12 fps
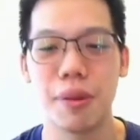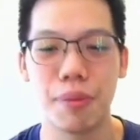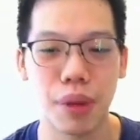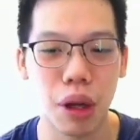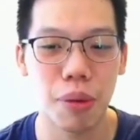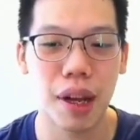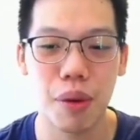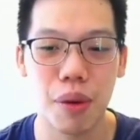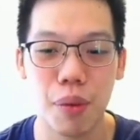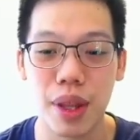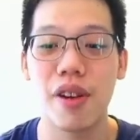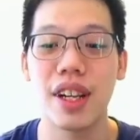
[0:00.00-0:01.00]
diploma,
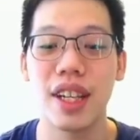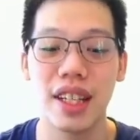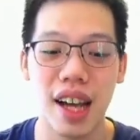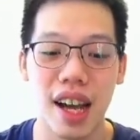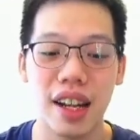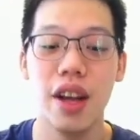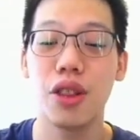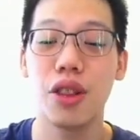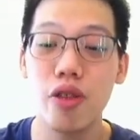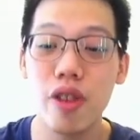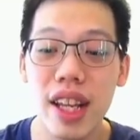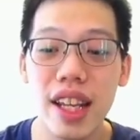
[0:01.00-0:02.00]
with already done
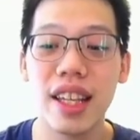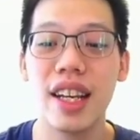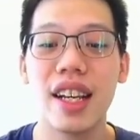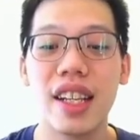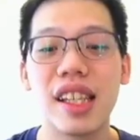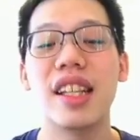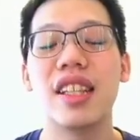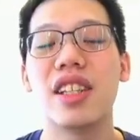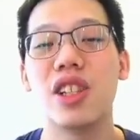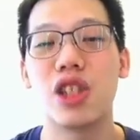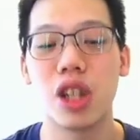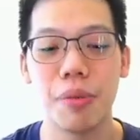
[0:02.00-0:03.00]
3 years
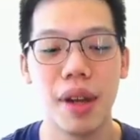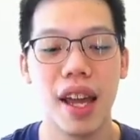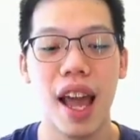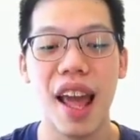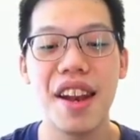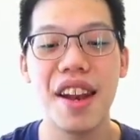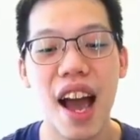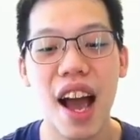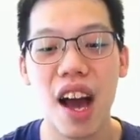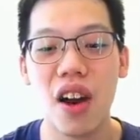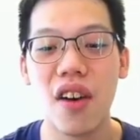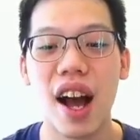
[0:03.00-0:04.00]
internship, and
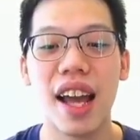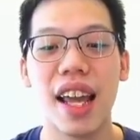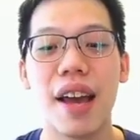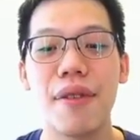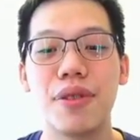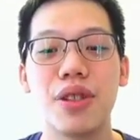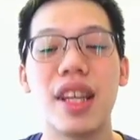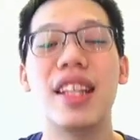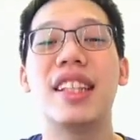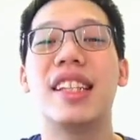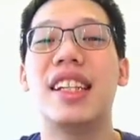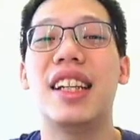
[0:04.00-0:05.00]
now I have to
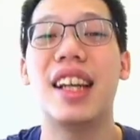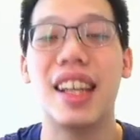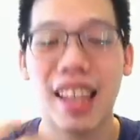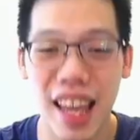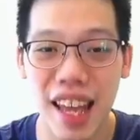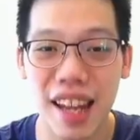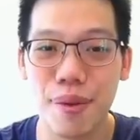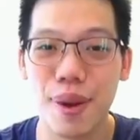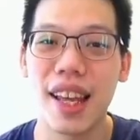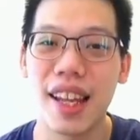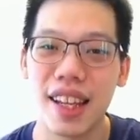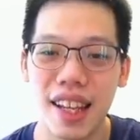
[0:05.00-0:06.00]
intern again
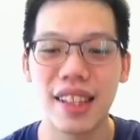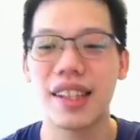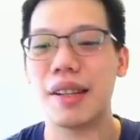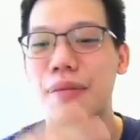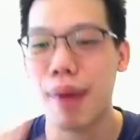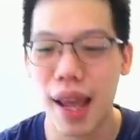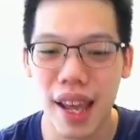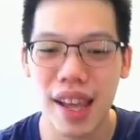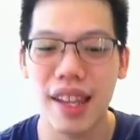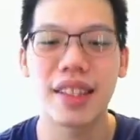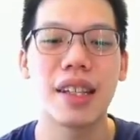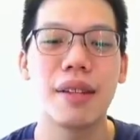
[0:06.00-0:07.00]
with an intern pay,
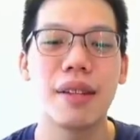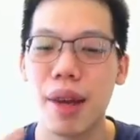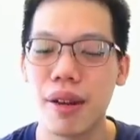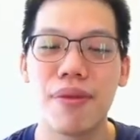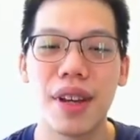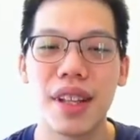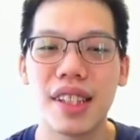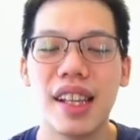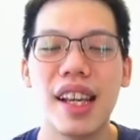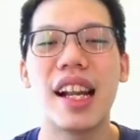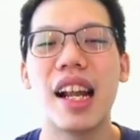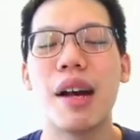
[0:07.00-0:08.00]
intern benefits.
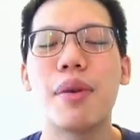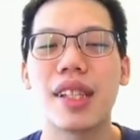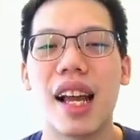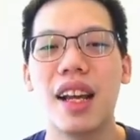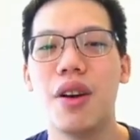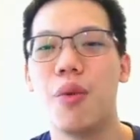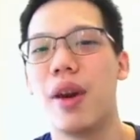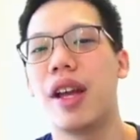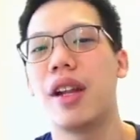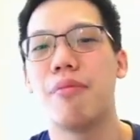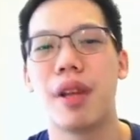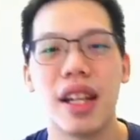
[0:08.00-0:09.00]
And I was like,
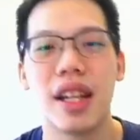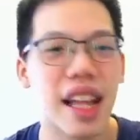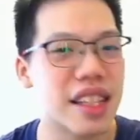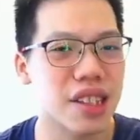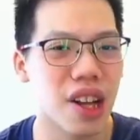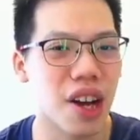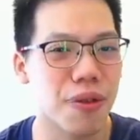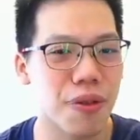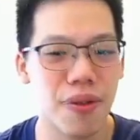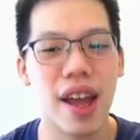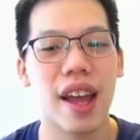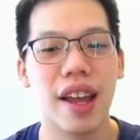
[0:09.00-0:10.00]
wait a minute, that's not
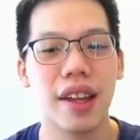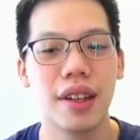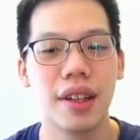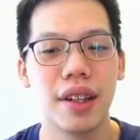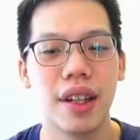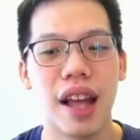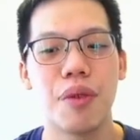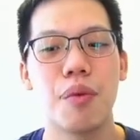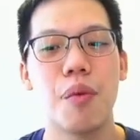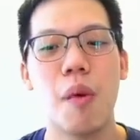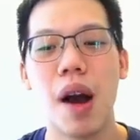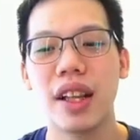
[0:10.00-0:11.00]
fair.
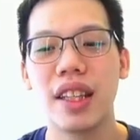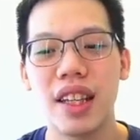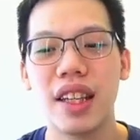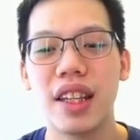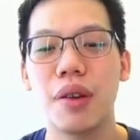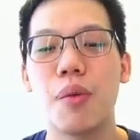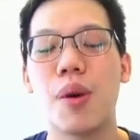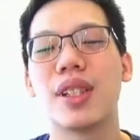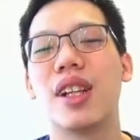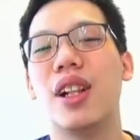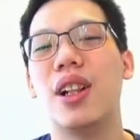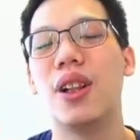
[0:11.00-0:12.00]
And 1 year
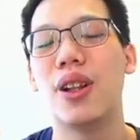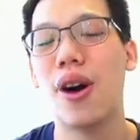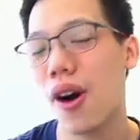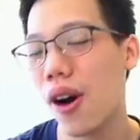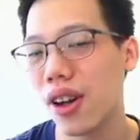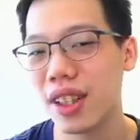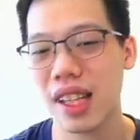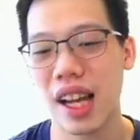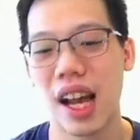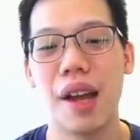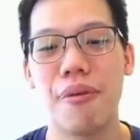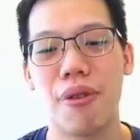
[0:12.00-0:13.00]
was a long
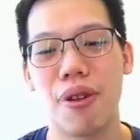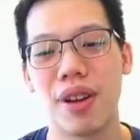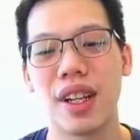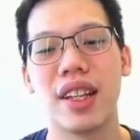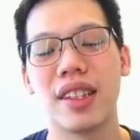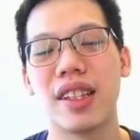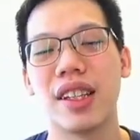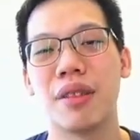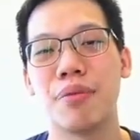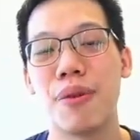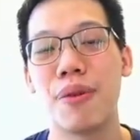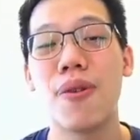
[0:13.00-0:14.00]
time for an intern
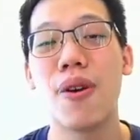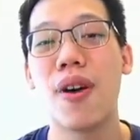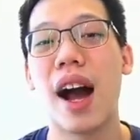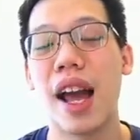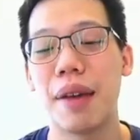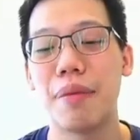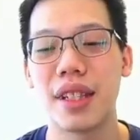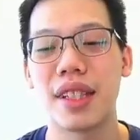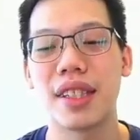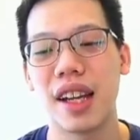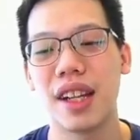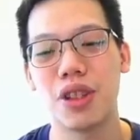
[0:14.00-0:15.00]
before I am
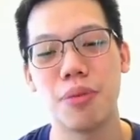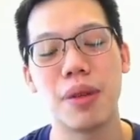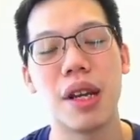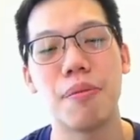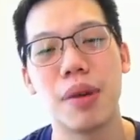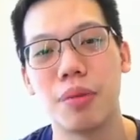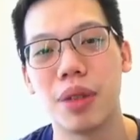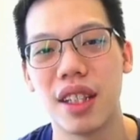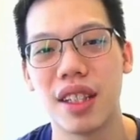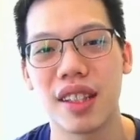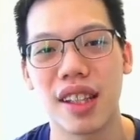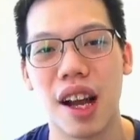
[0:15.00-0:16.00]
decided to be a
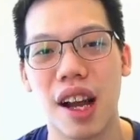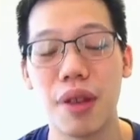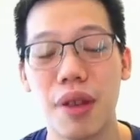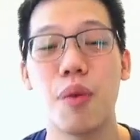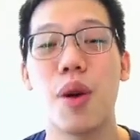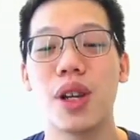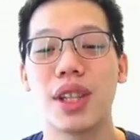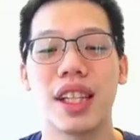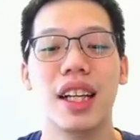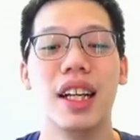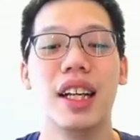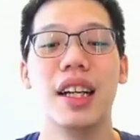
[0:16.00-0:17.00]
permanent staff. It was
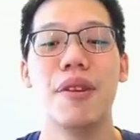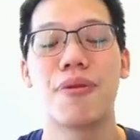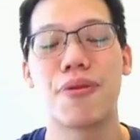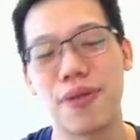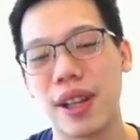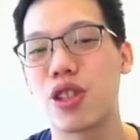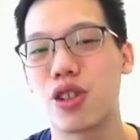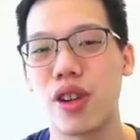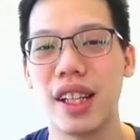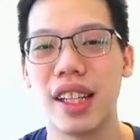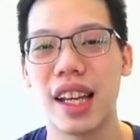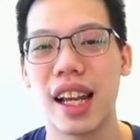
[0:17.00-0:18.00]

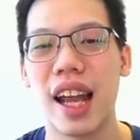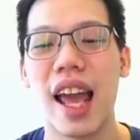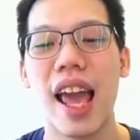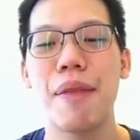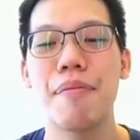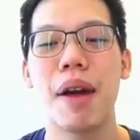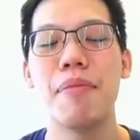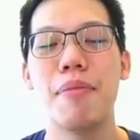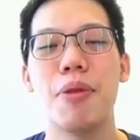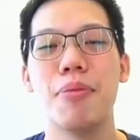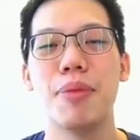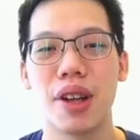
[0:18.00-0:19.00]
frustrating, and I had my
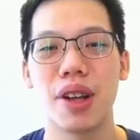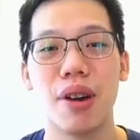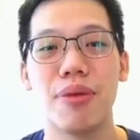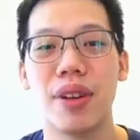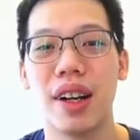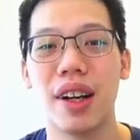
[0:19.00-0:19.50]
moments of